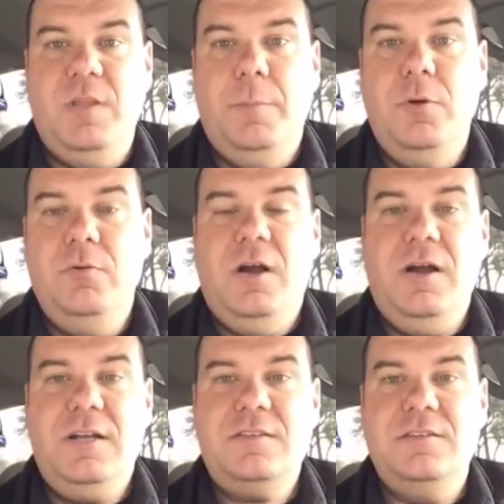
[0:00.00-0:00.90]

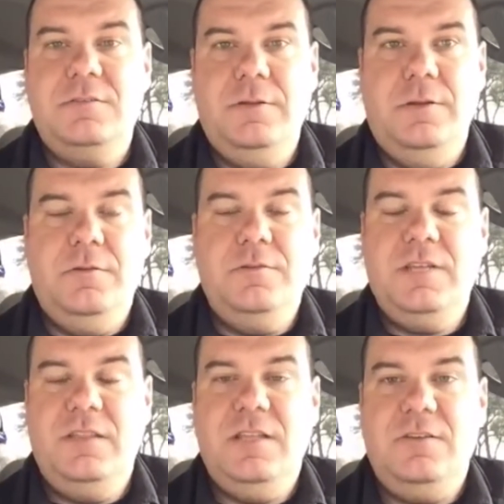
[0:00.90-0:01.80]
boondocks, because there's
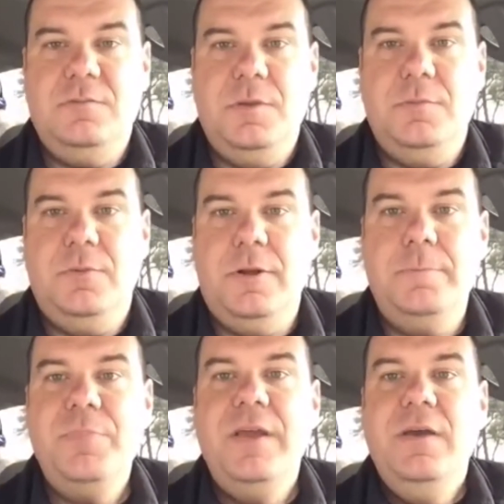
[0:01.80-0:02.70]
10,000 people
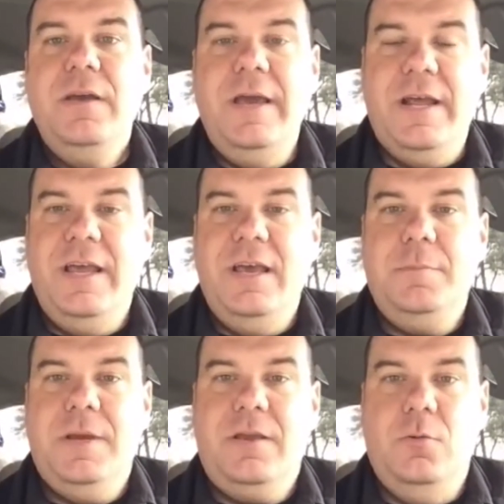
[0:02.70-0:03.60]
there, and I
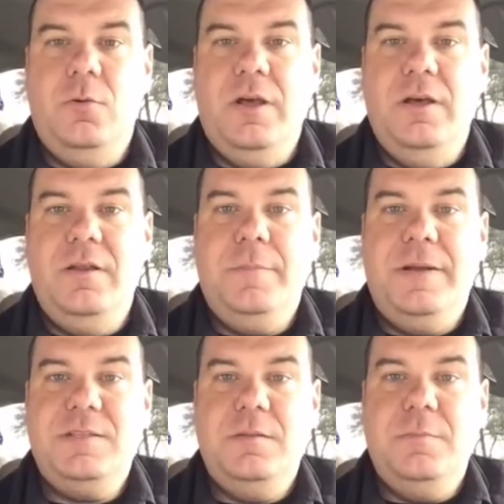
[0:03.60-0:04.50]
had my cool gun, my